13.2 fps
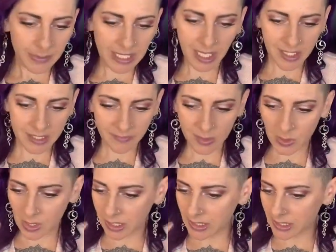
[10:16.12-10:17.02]
because, of
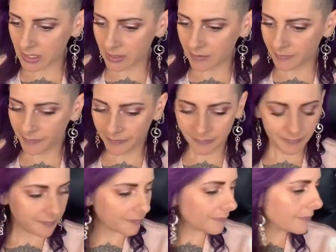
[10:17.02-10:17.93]
course.
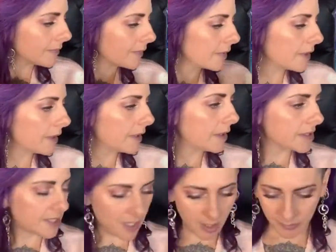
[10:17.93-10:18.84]

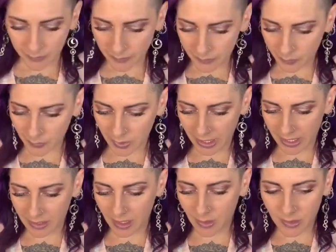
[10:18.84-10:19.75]
So we're gonna
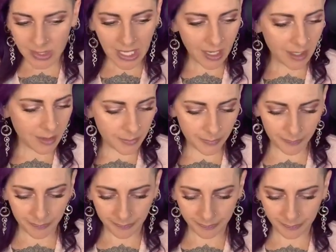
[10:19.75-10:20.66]
get those out.